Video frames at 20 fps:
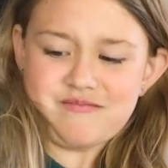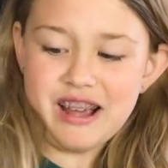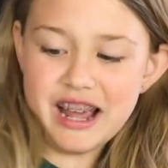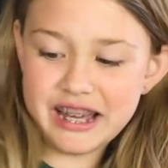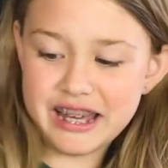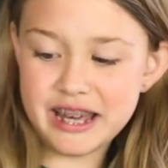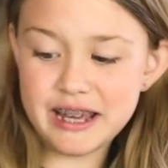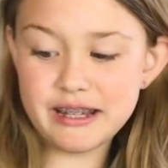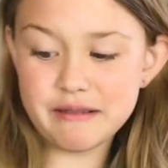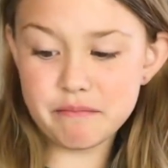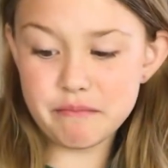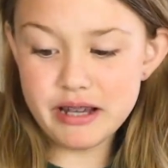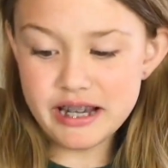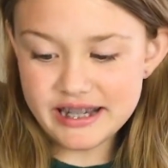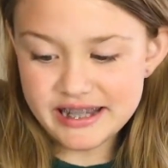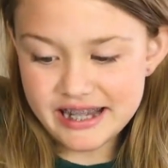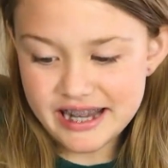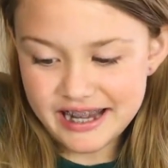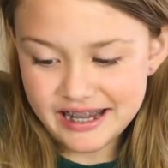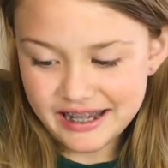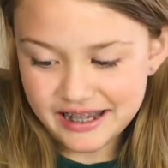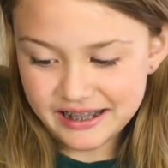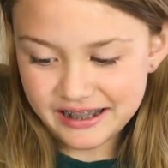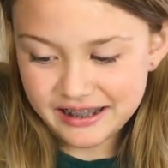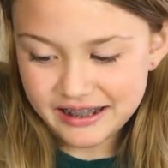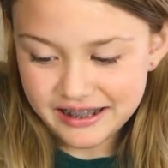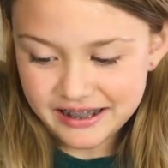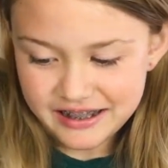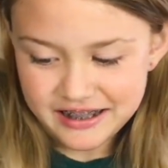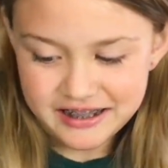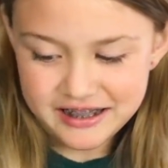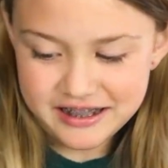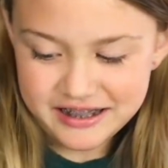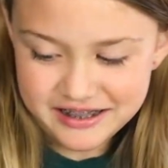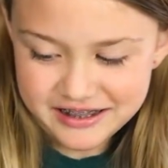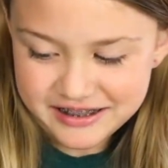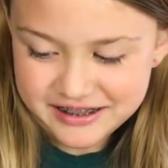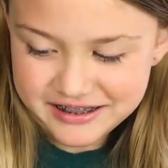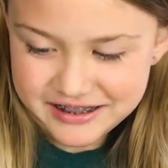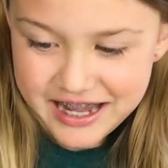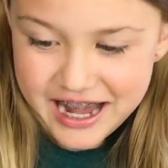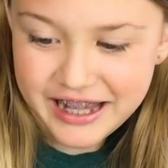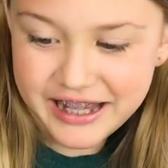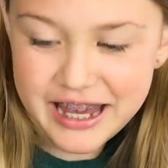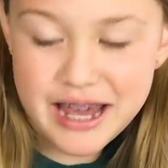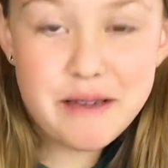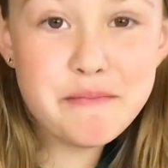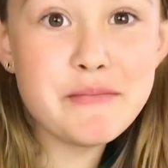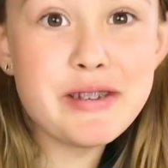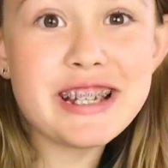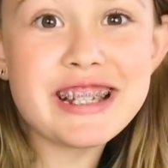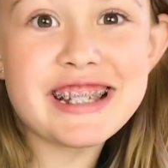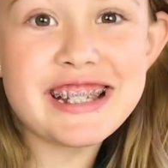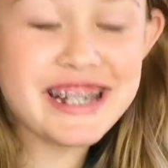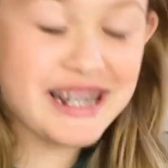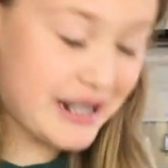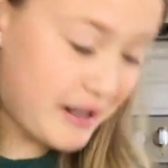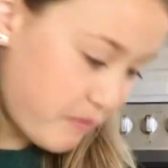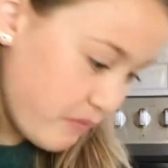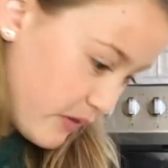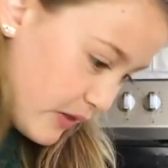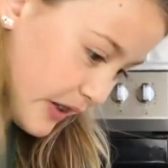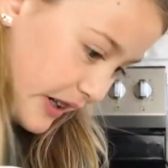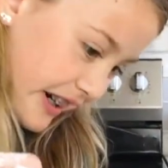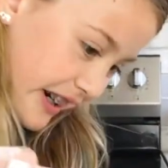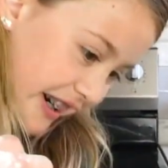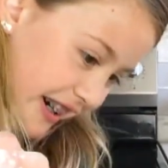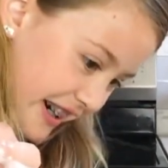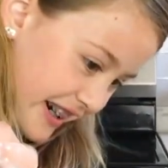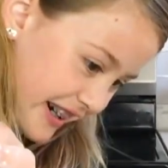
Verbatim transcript: I can't mix it. I can't mix it anymore.